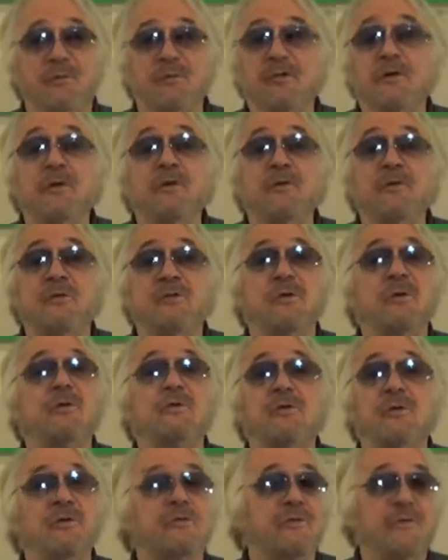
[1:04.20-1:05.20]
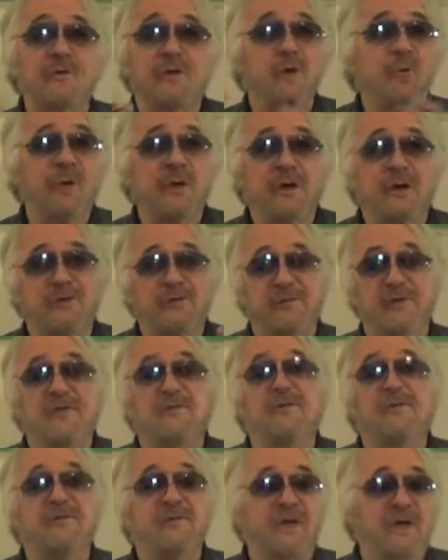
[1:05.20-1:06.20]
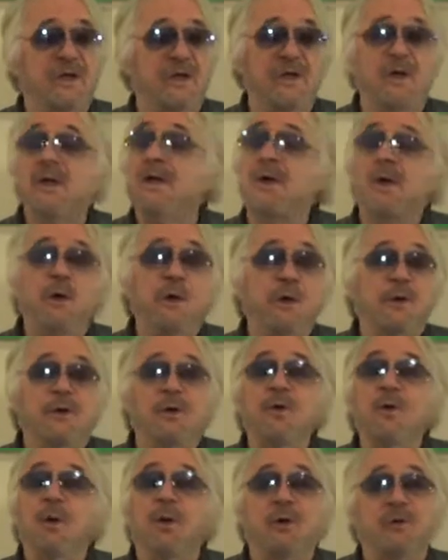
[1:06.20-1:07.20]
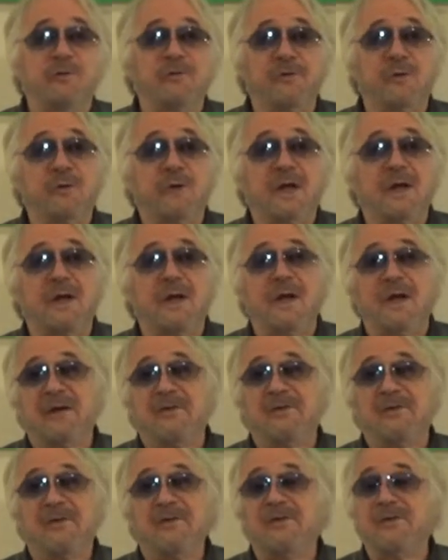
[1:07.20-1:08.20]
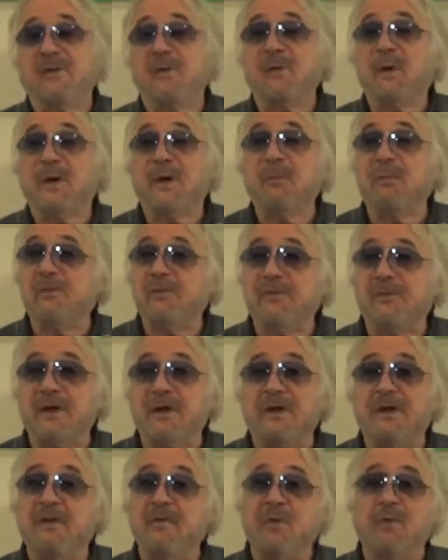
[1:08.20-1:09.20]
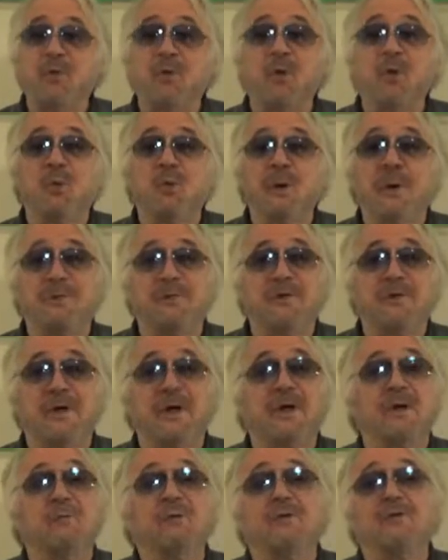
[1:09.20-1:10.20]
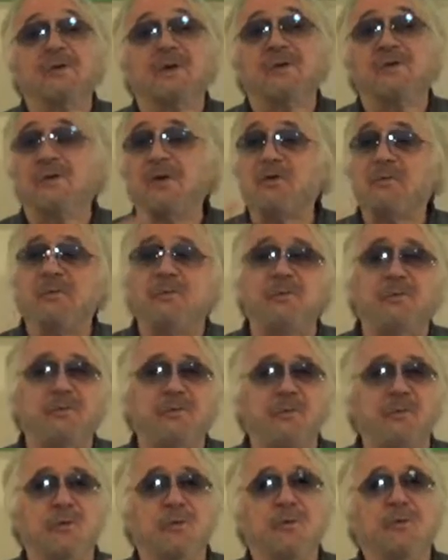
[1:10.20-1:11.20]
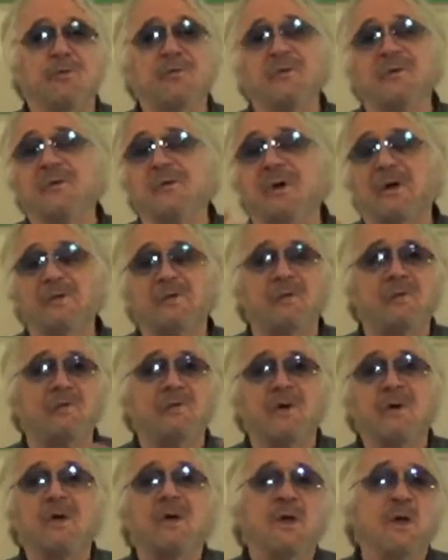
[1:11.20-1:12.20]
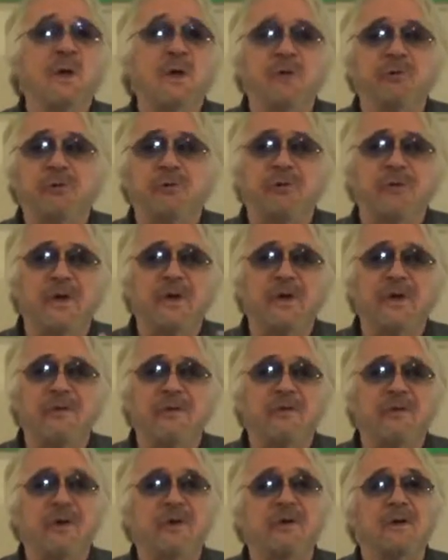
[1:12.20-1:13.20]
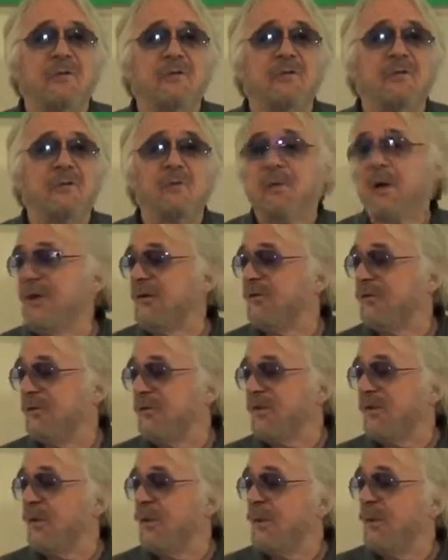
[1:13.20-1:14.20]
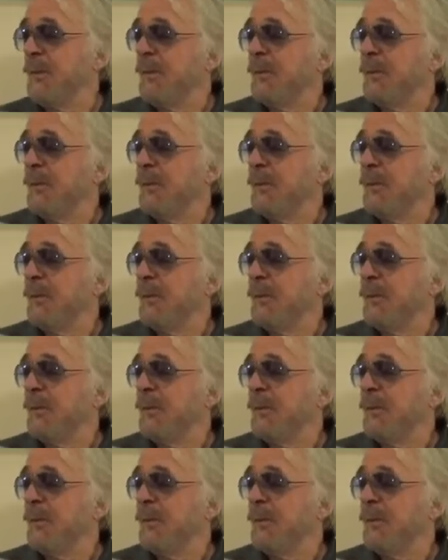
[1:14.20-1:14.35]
exclusive interviews that nobody else can see. You also get access to 80% of the book website, which has hundreds of photos and lots of interesting inside information.